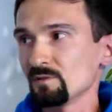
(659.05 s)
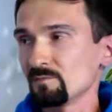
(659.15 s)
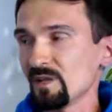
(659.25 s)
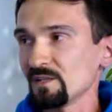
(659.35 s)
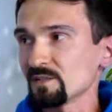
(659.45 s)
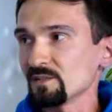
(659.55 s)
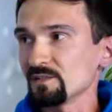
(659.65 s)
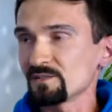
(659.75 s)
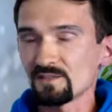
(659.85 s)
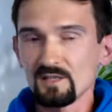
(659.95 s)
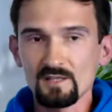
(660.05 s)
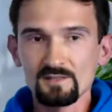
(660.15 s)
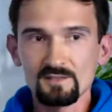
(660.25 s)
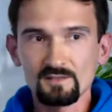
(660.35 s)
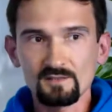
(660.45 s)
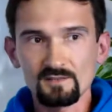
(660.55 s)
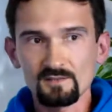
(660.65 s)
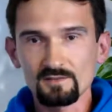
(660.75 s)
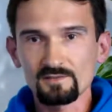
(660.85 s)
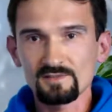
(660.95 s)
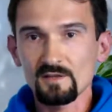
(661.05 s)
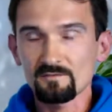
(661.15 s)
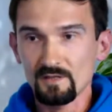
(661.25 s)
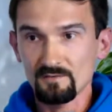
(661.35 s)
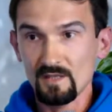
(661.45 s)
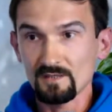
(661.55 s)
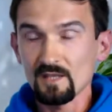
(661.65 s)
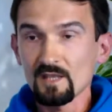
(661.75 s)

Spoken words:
maintenance and stuff like that.